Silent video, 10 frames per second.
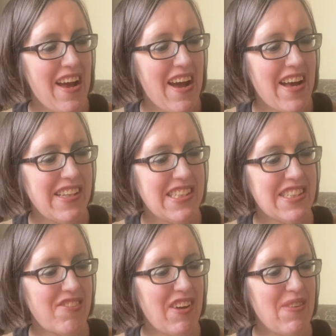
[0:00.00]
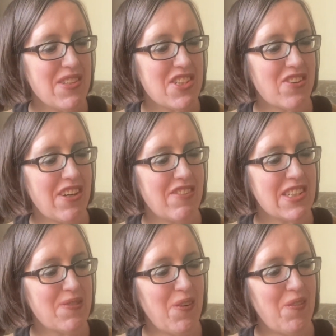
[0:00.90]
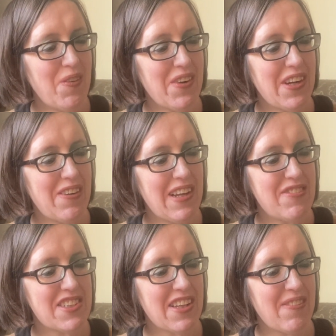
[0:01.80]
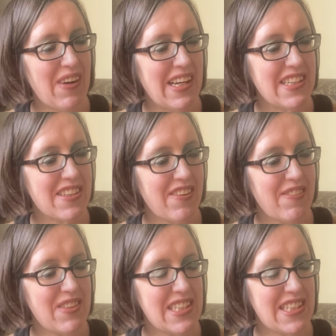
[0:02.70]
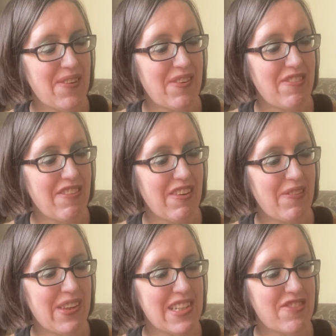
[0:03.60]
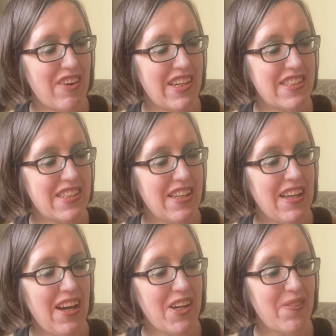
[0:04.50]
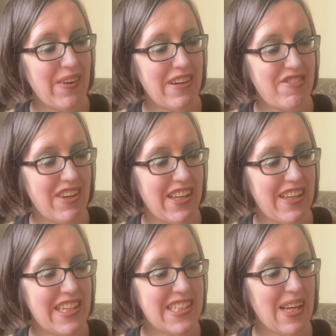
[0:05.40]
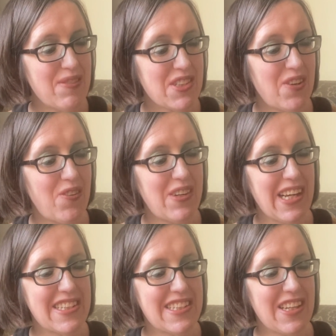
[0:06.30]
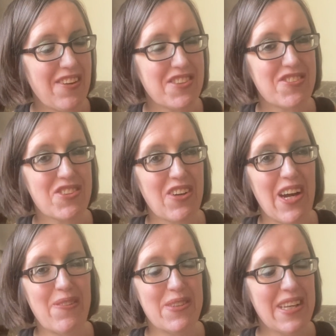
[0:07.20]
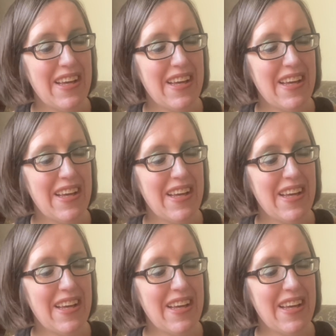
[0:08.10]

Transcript: And this is a famous story of a small boy who lives on the banks of the Mississippi River with his friend Huckleberry Finn. He skips school and gets into lots of scrapes.